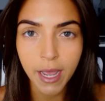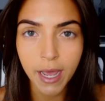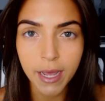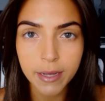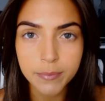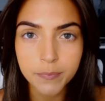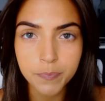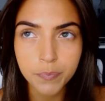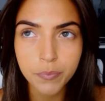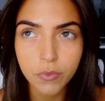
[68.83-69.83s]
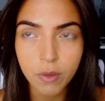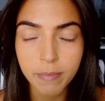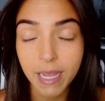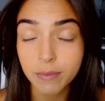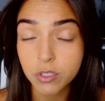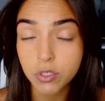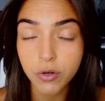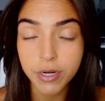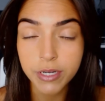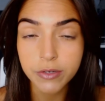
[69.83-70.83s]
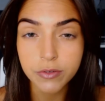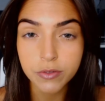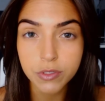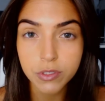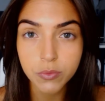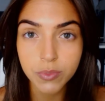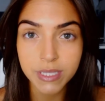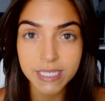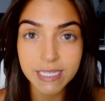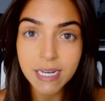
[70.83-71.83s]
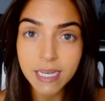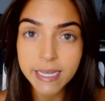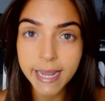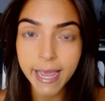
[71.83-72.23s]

makeup tutorials with this in it,